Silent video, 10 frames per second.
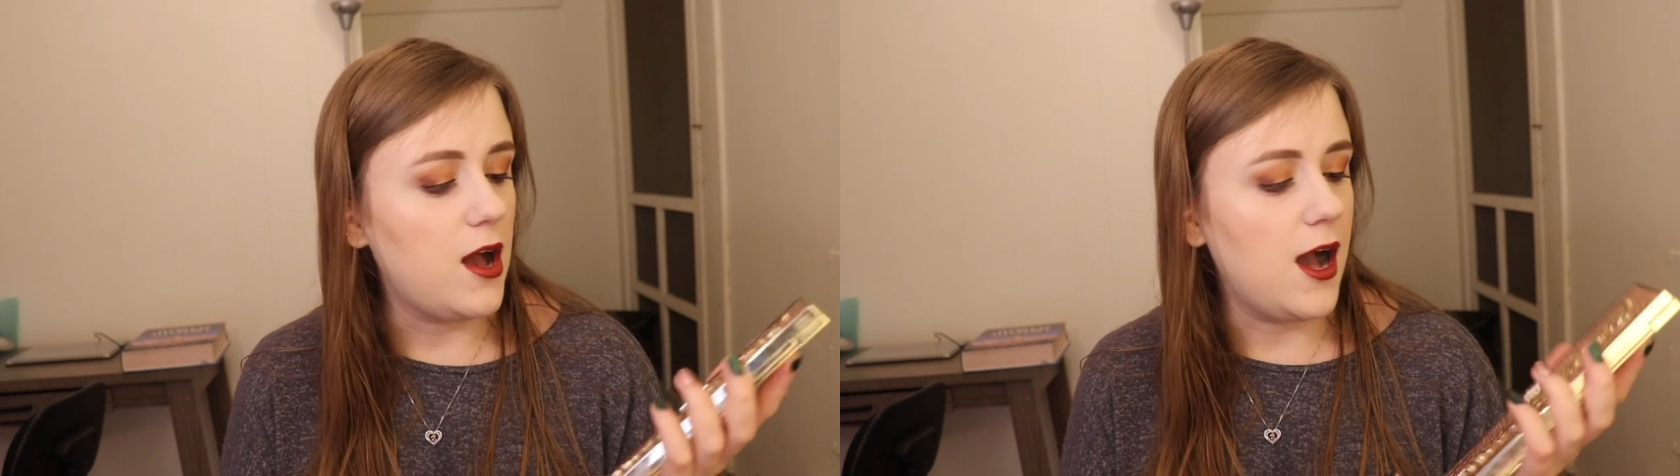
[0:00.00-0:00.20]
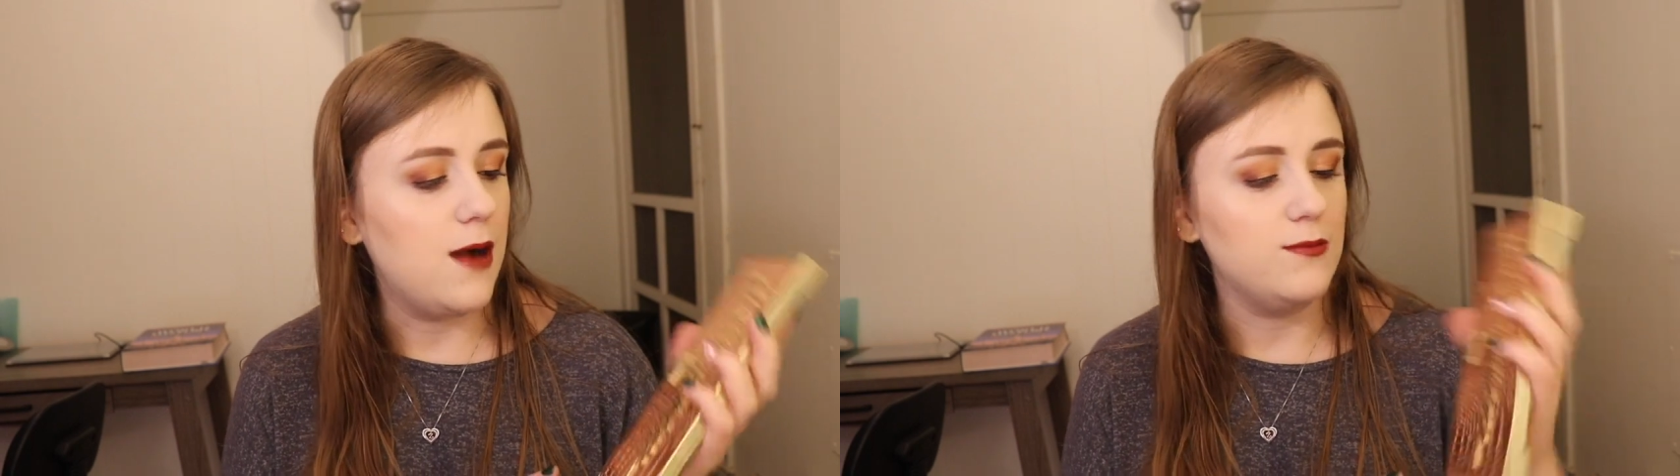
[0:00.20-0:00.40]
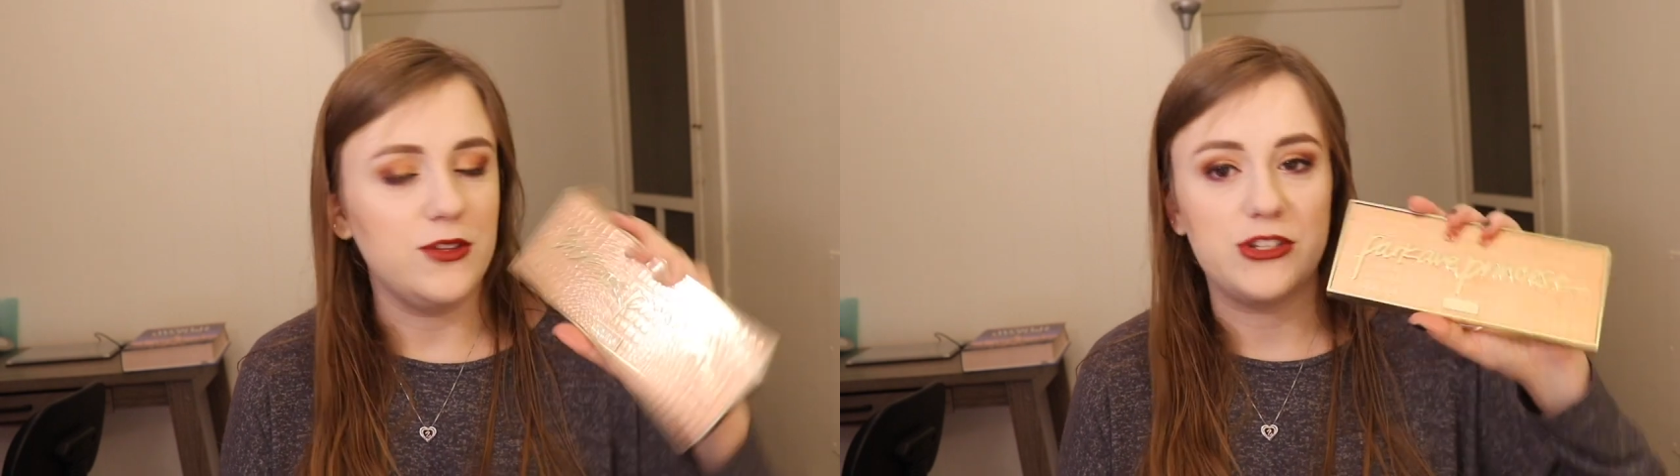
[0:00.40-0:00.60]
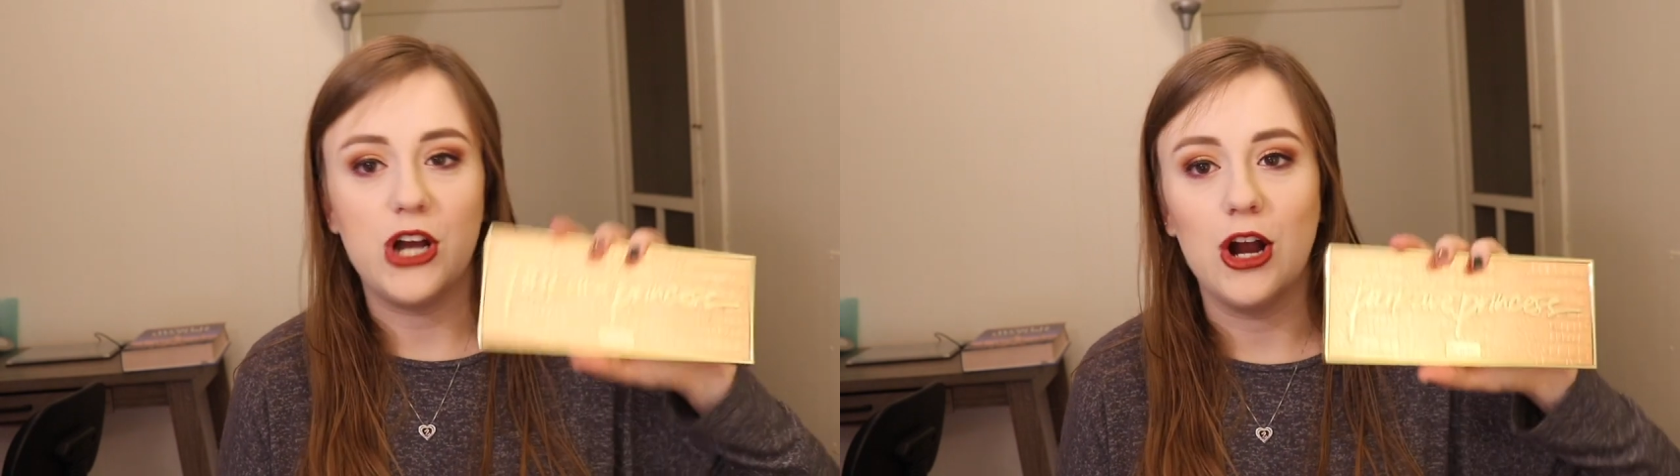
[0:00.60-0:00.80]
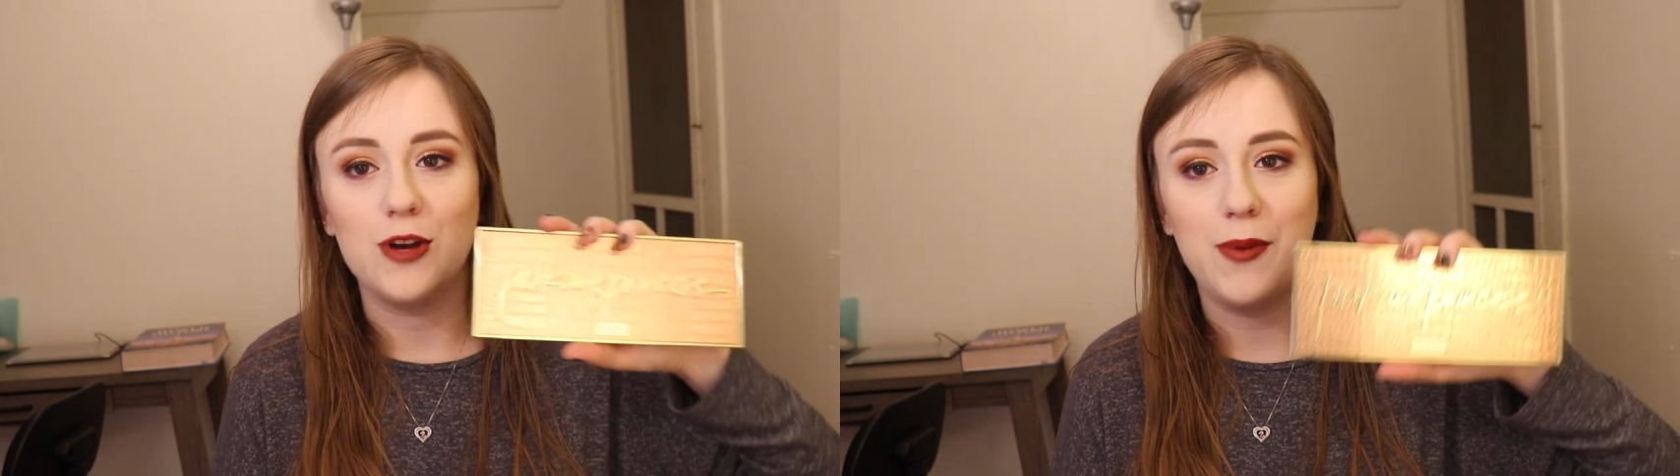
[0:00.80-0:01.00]
um, the
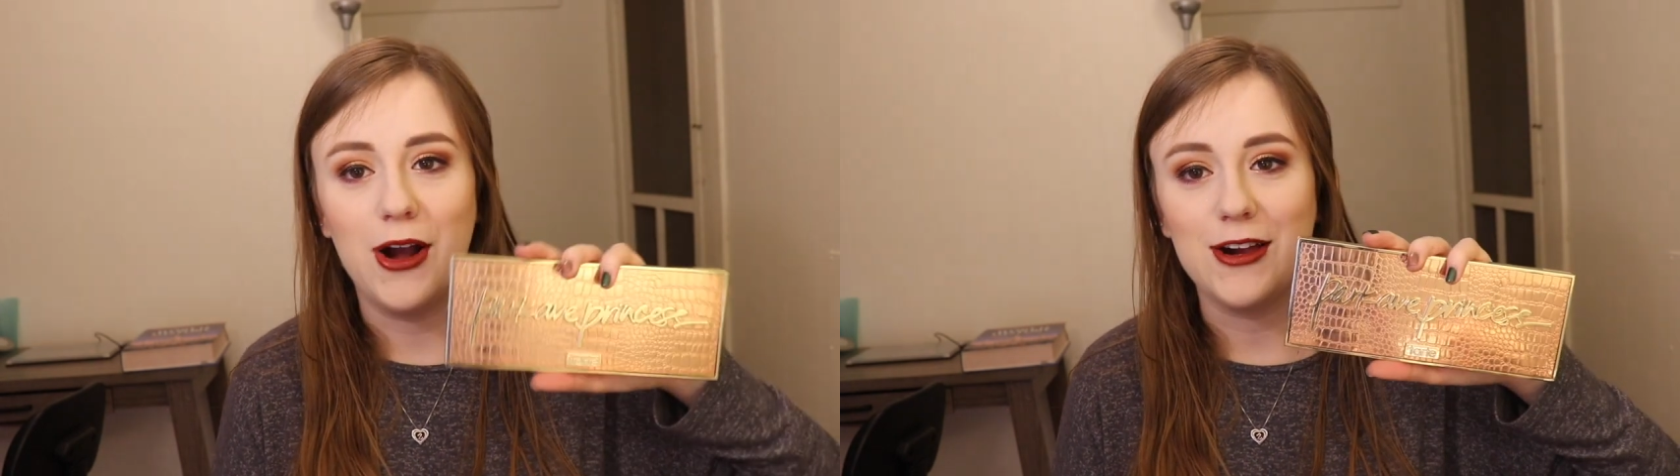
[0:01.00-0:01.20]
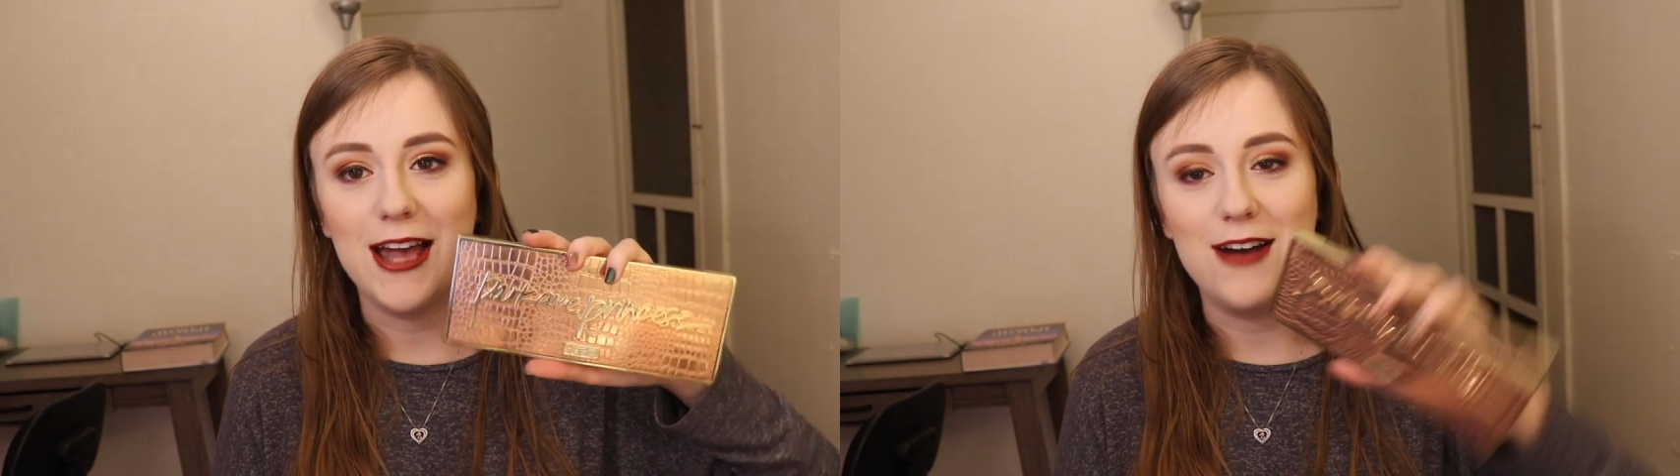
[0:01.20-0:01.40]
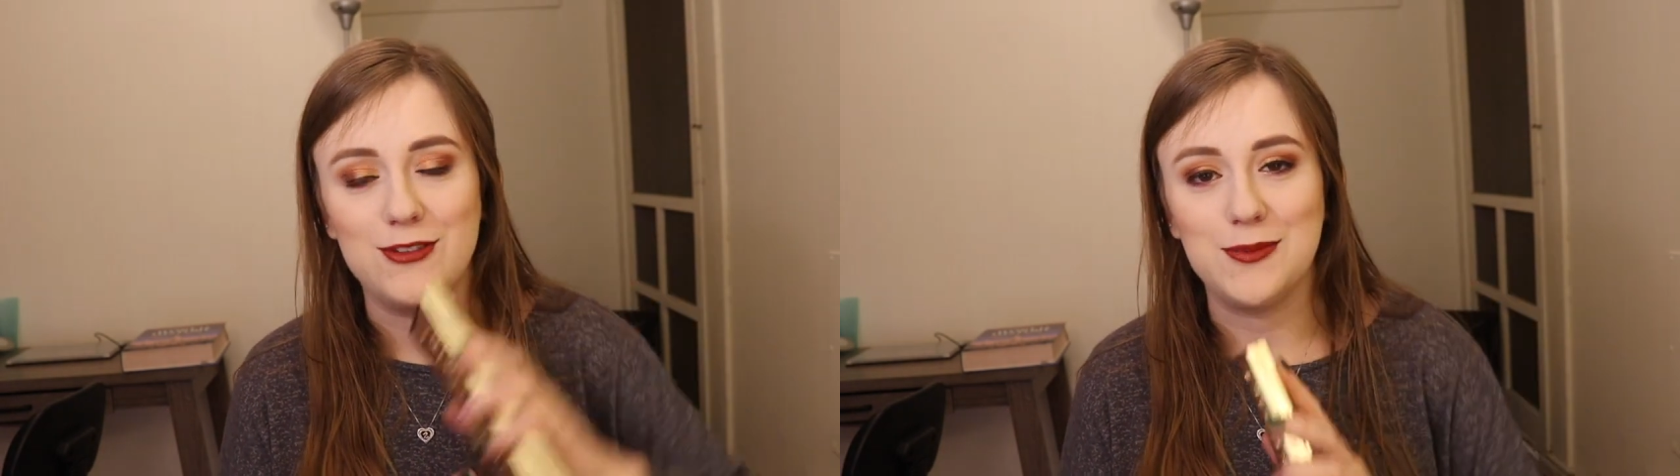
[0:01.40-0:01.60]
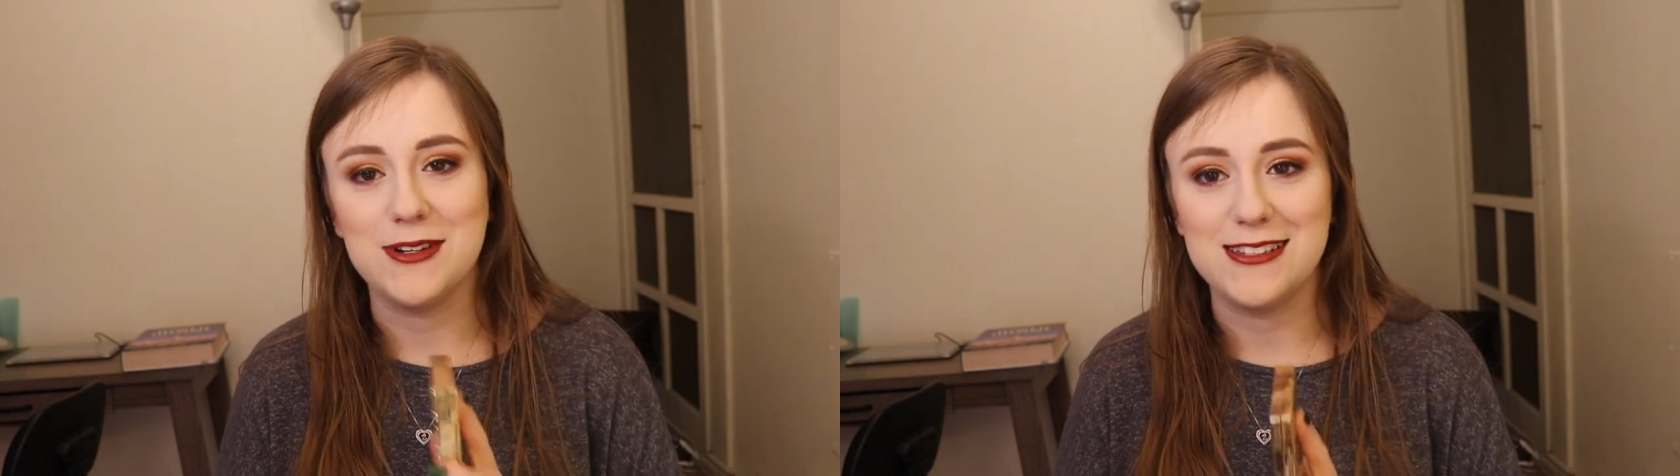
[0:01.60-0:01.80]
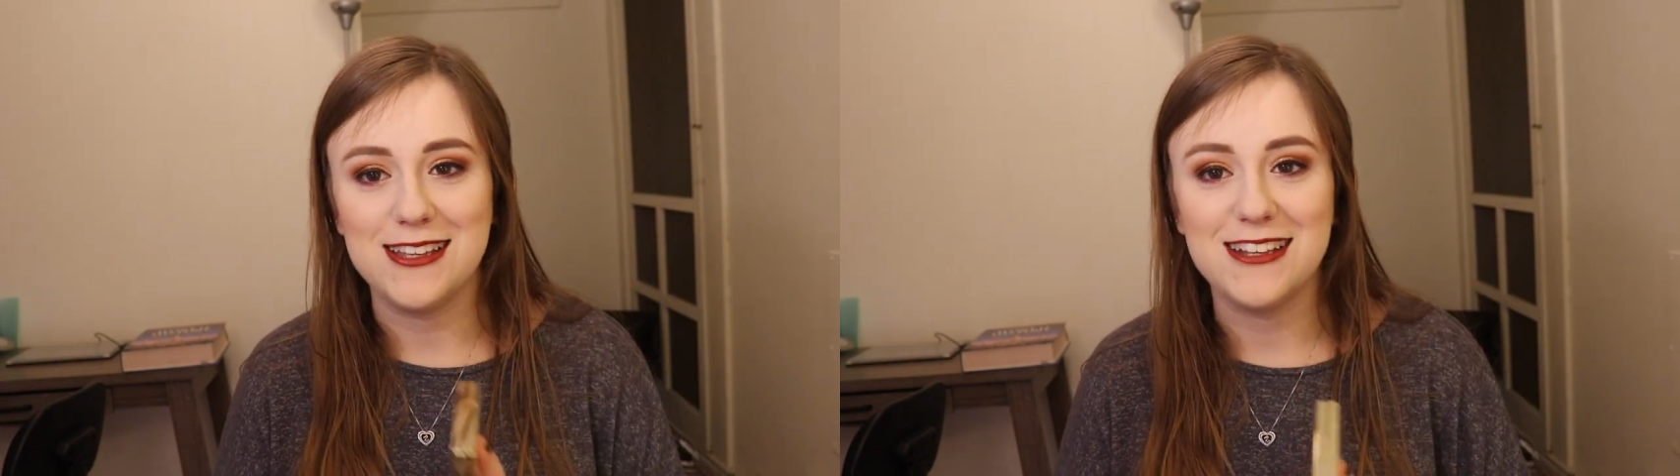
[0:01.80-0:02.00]
Tarte Park Avenue
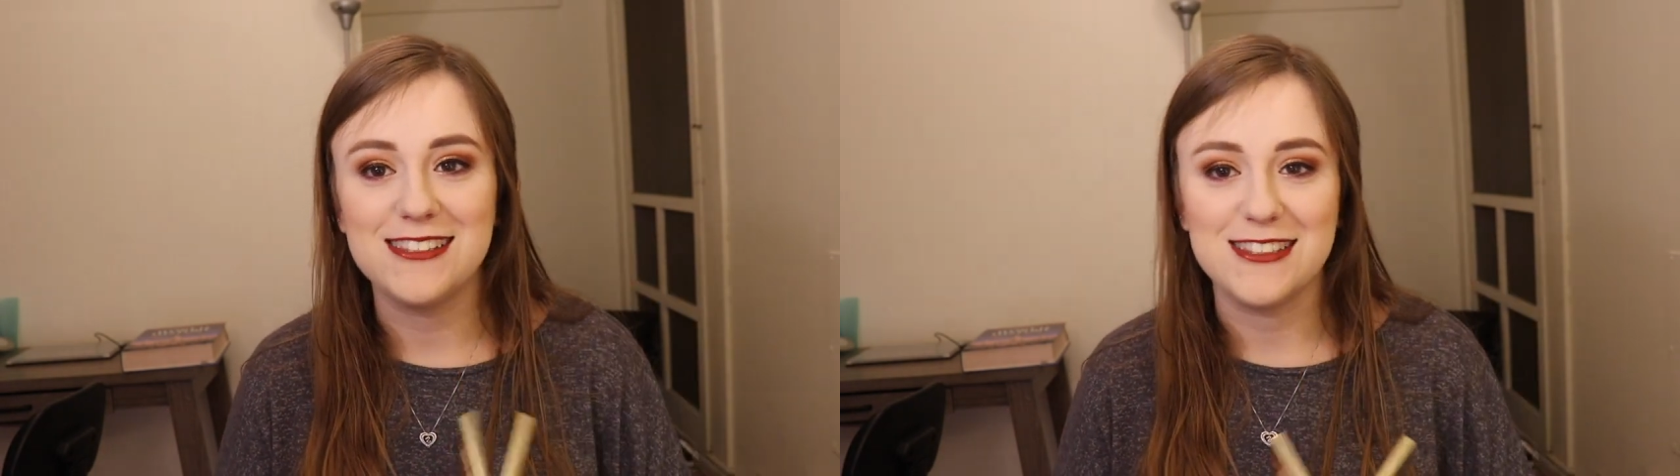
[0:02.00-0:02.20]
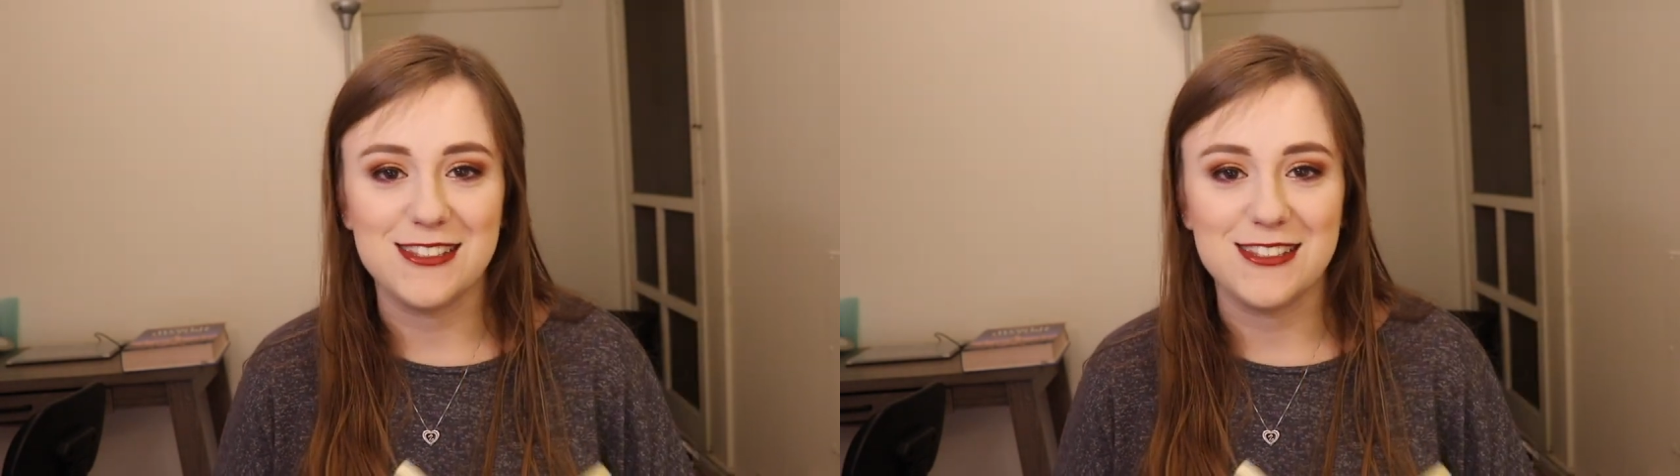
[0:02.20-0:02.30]
Princess.